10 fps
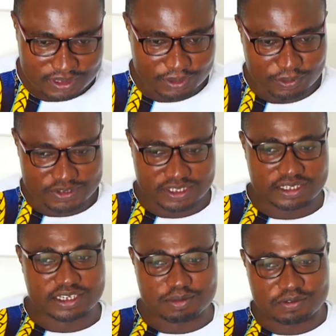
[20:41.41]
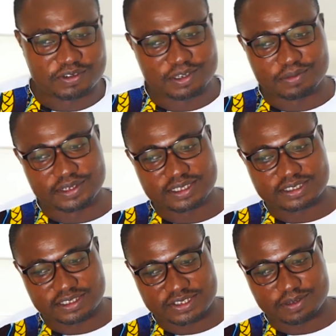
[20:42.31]
It was a day before the body
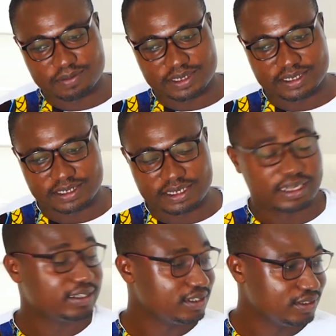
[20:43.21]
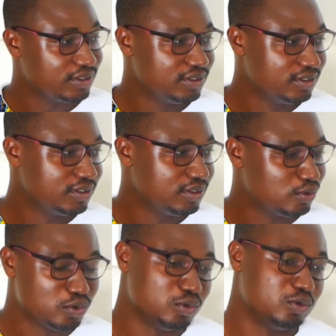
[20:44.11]
checks, and my uncle,
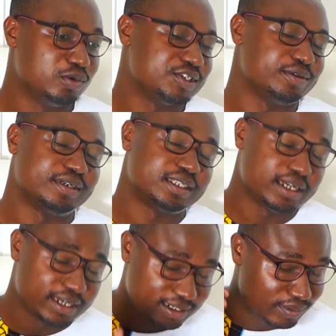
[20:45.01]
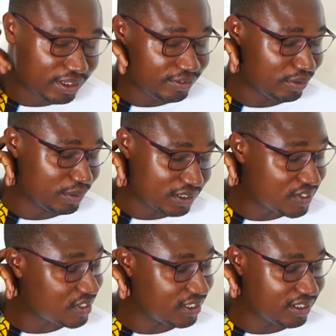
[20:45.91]
who was a retired military man,
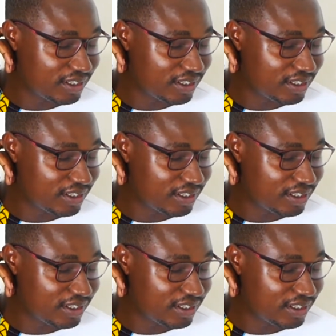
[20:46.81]
said